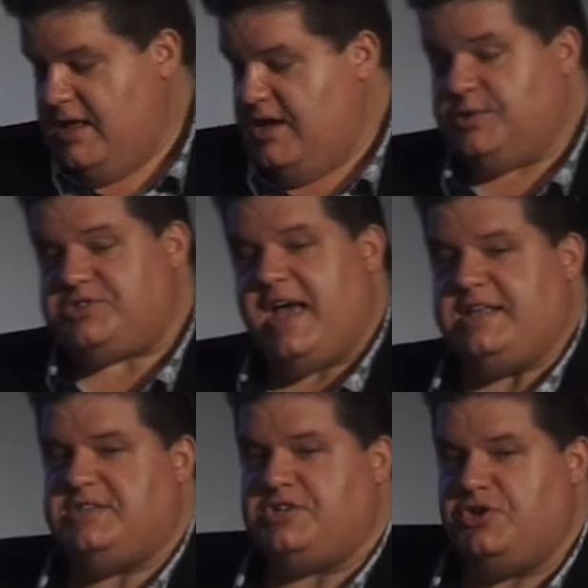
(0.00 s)
It also
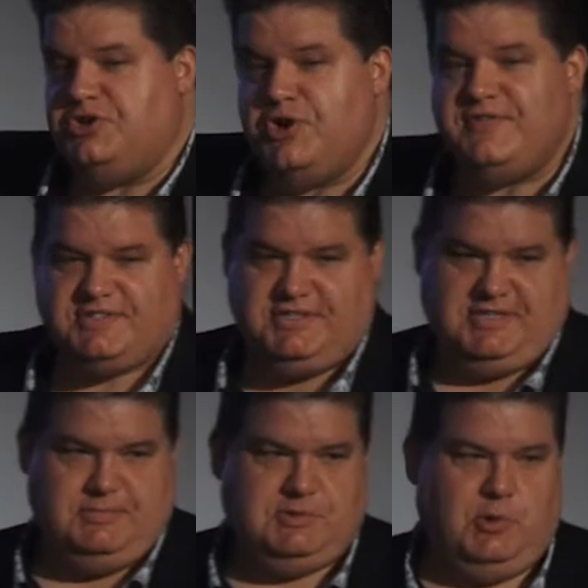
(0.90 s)
has its own nervous
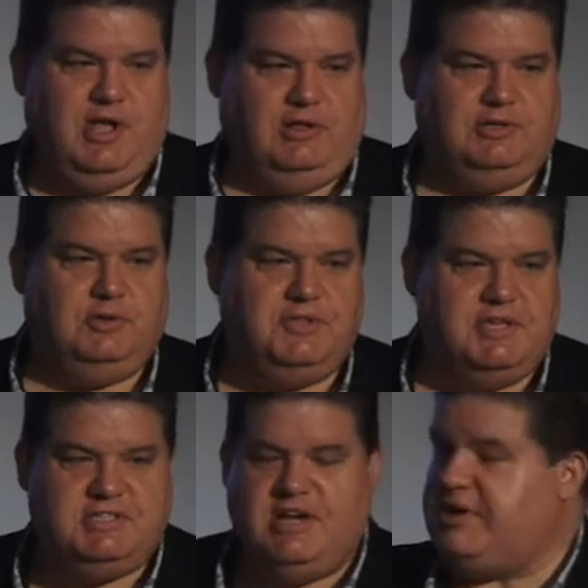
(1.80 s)
system as well, called the
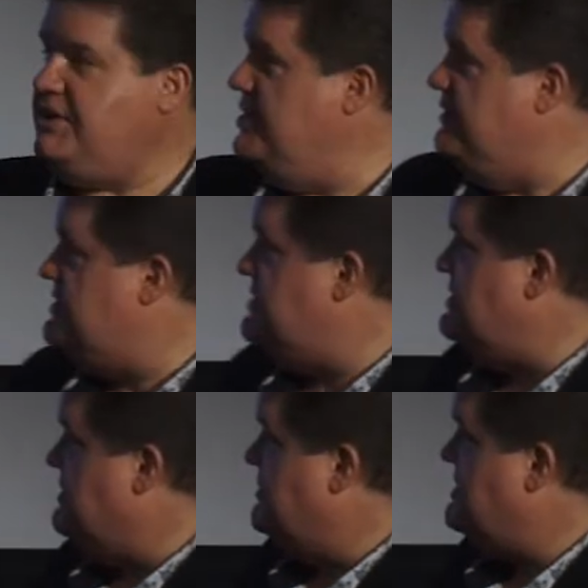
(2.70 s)
enteric nervous
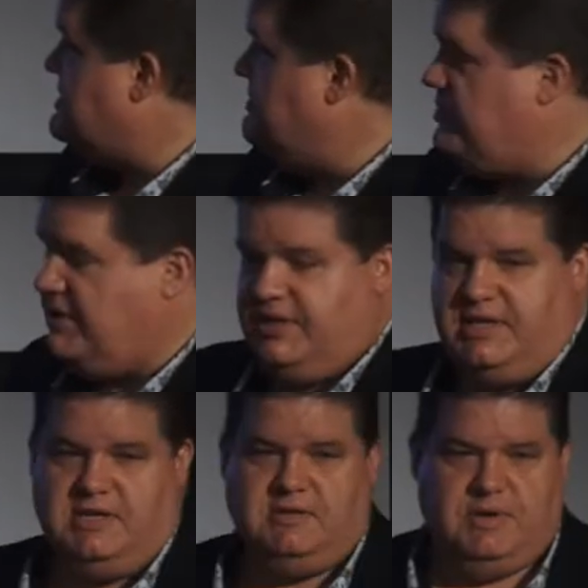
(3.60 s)
system. It's
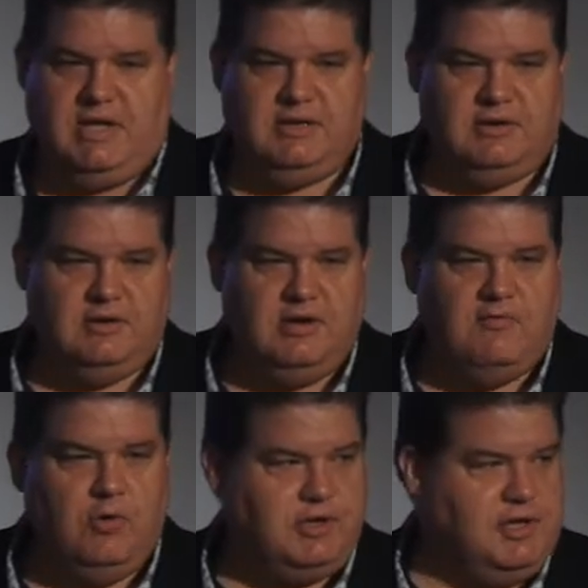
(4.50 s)
completely independent
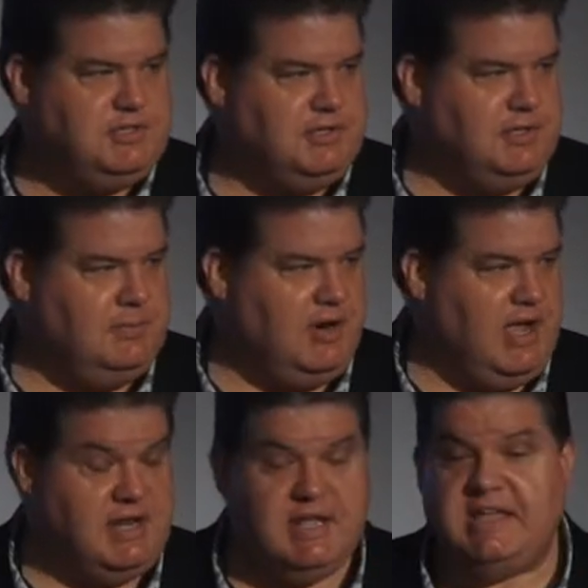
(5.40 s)
of what goes on in the
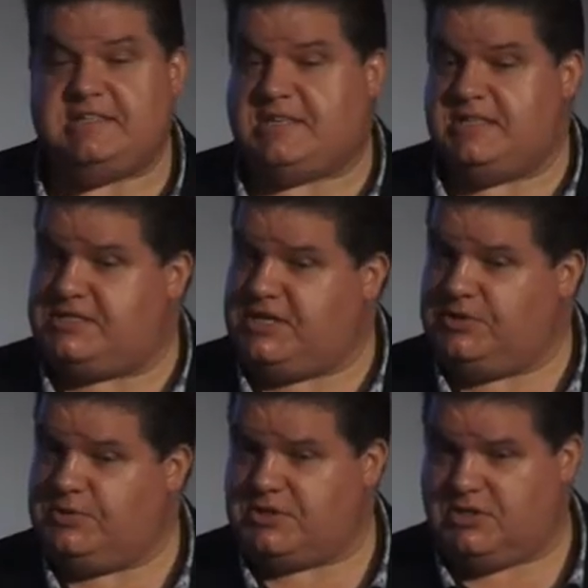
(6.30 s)
brain. It sends
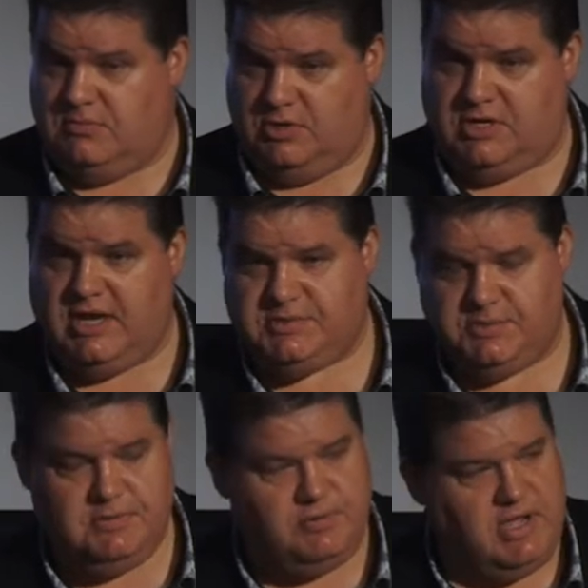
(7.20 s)
signals and communicates
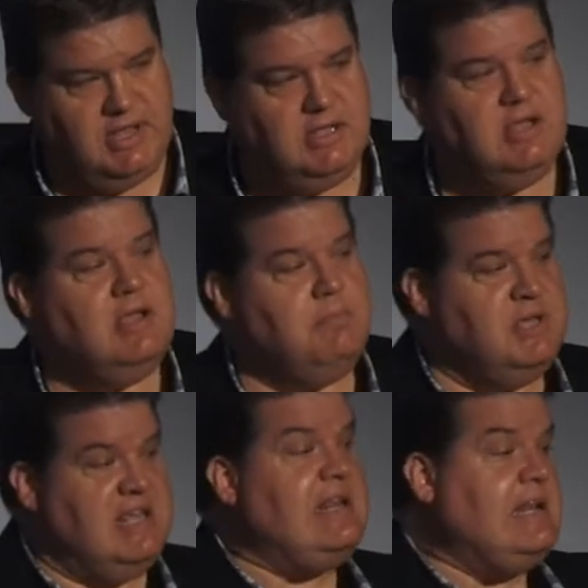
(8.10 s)
with the brain,
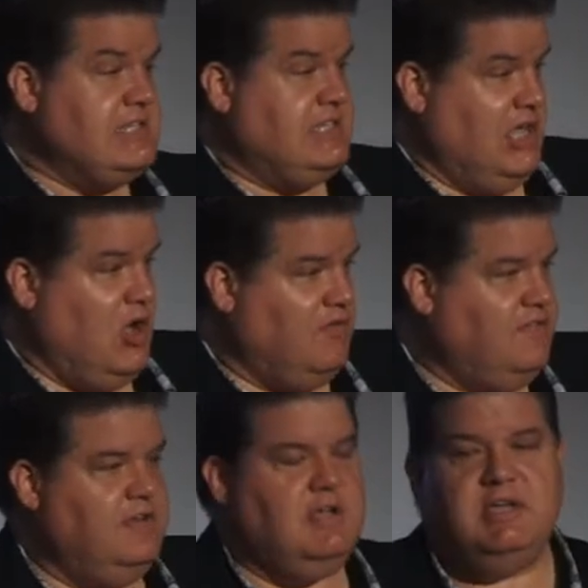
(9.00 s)
but it in
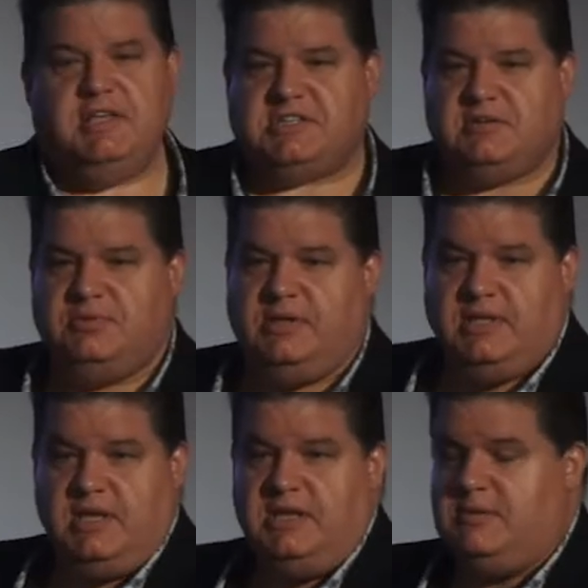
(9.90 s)
itself is a
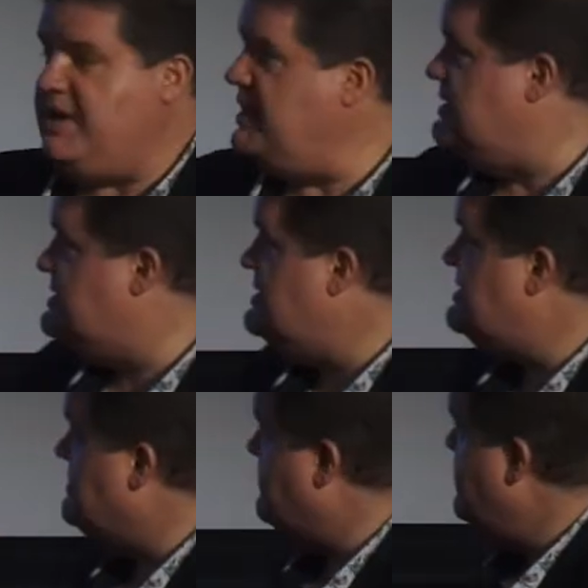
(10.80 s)
completely independent
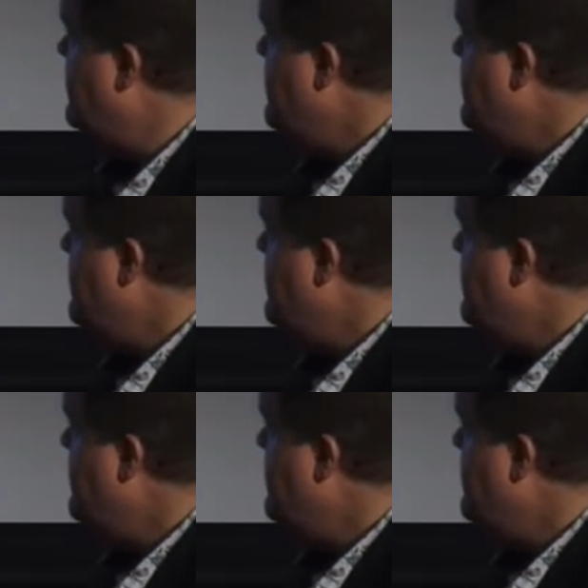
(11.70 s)
system.